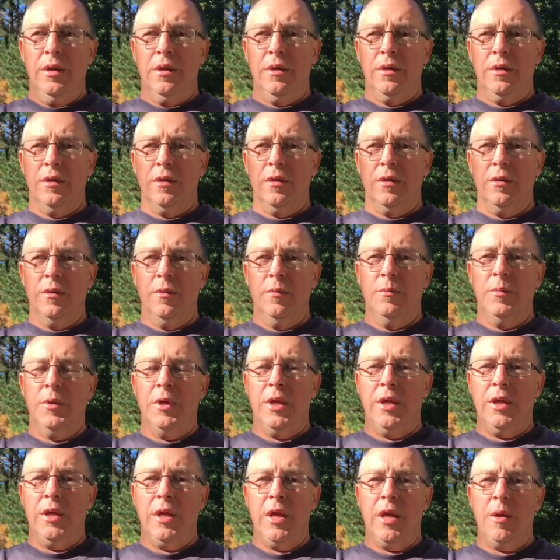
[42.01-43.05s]
uh,
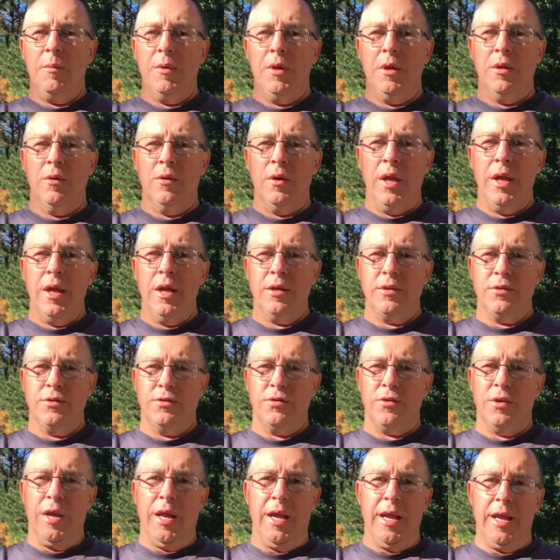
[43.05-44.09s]
but it came in
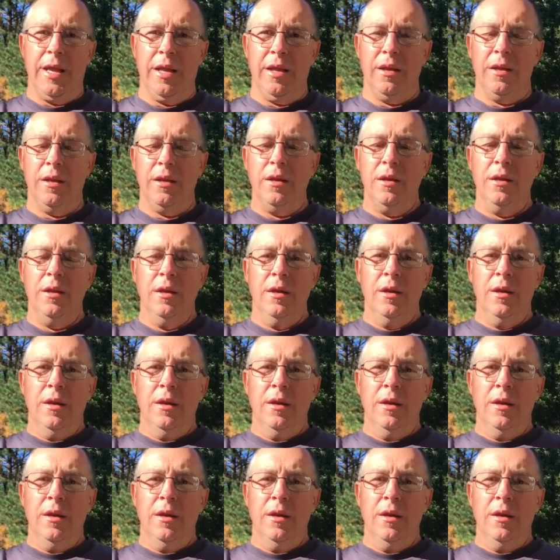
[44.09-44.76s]
extra handy.